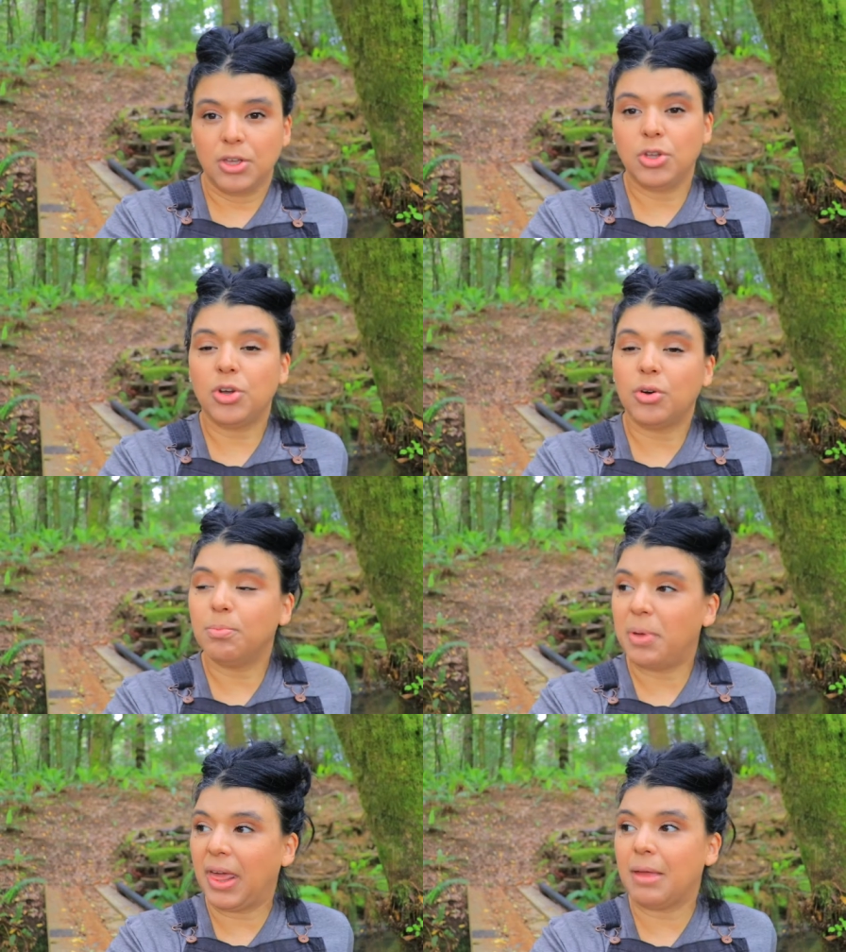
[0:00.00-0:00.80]
you know,
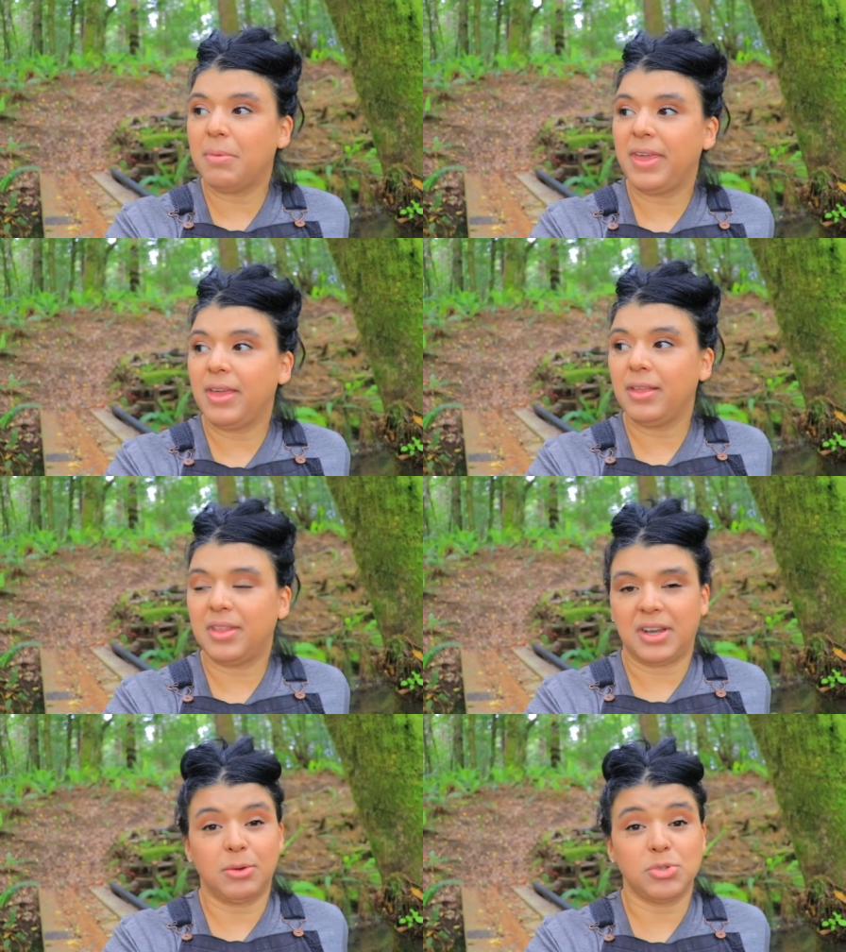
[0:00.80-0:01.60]
baby
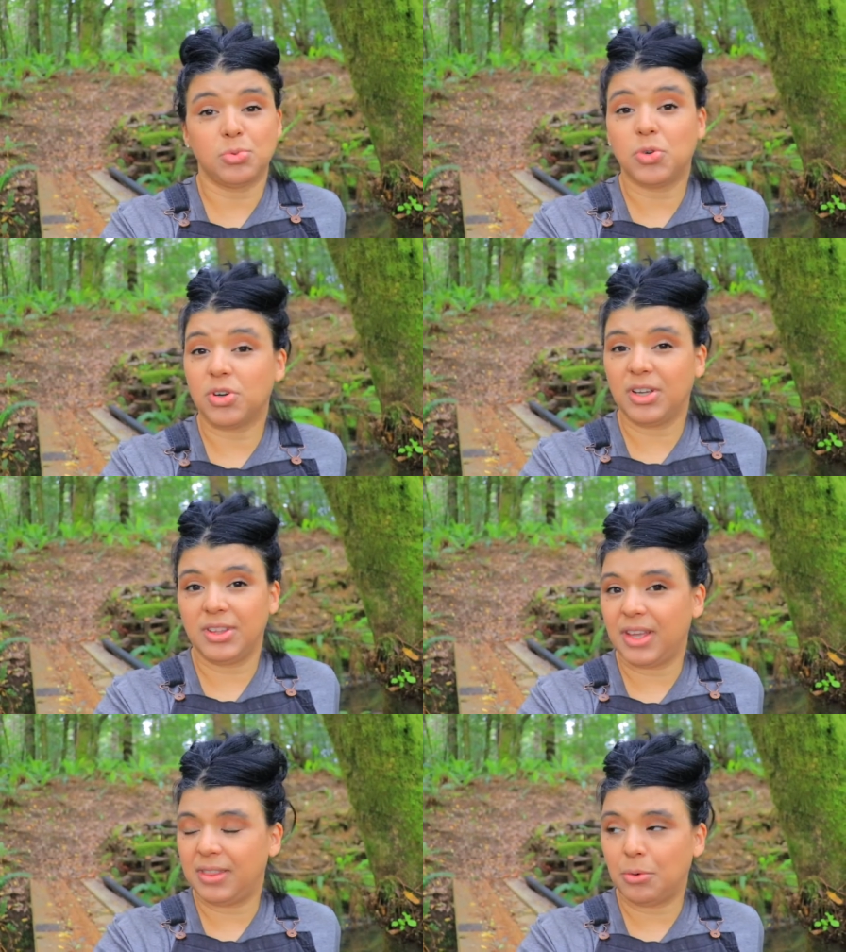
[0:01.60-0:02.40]
that I was
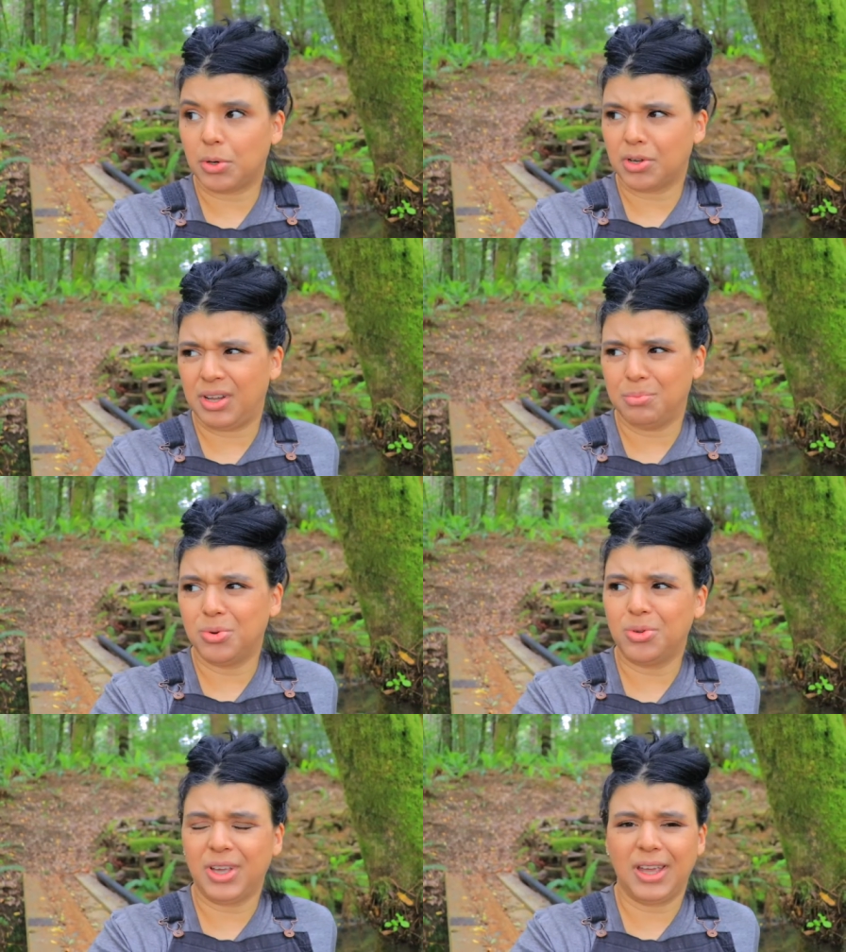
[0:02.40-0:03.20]
worrying that they were gonna
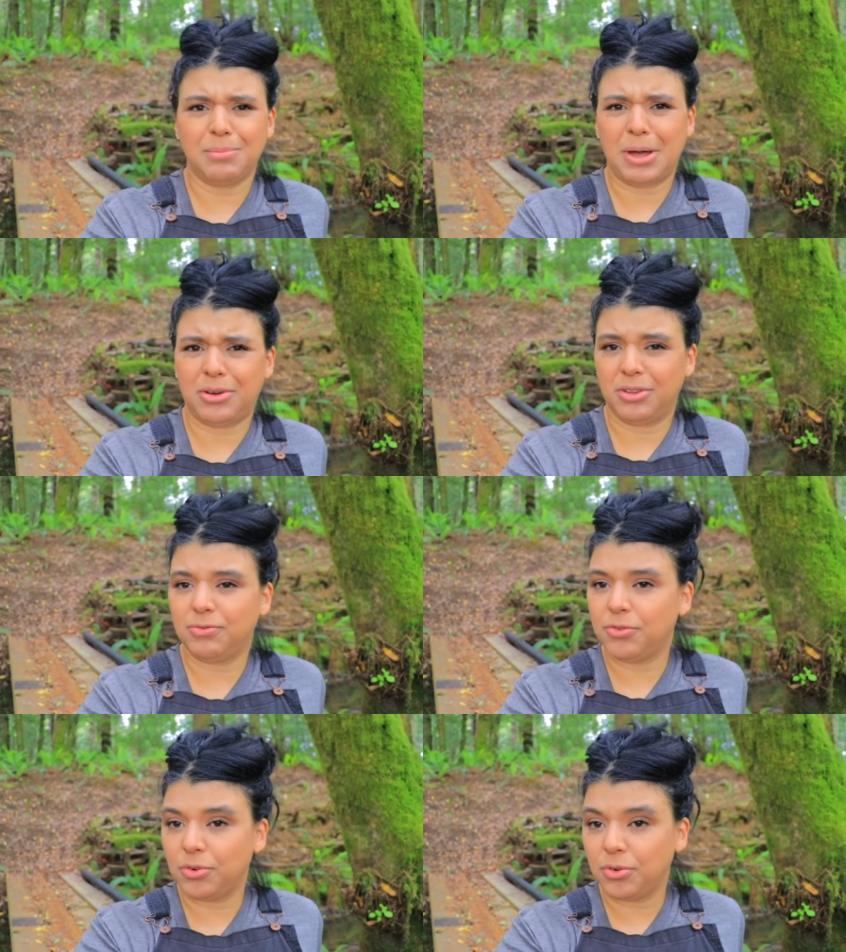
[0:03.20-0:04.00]
bully him out of the
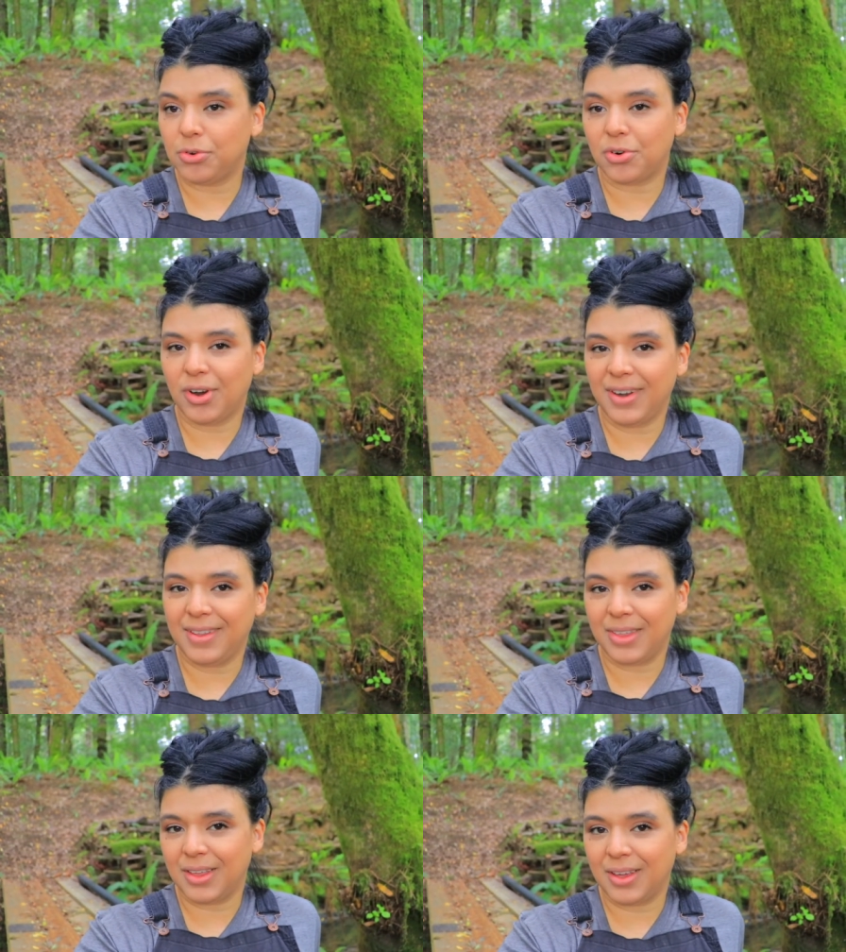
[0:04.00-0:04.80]
food or
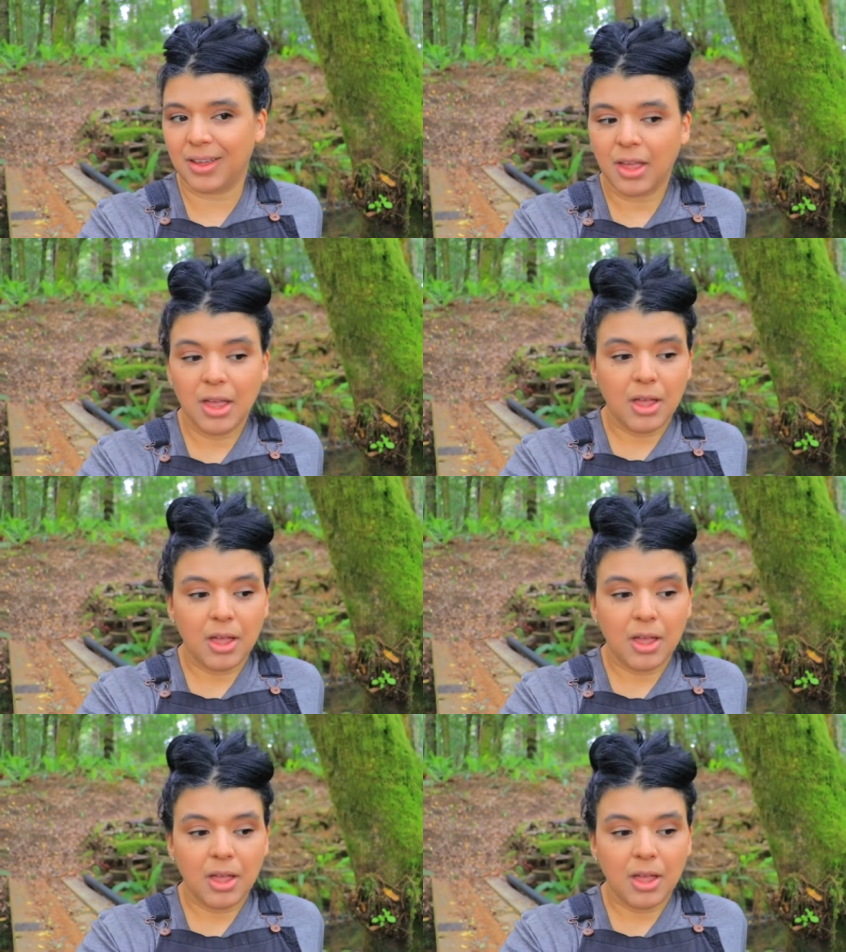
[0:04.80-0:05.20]
anything,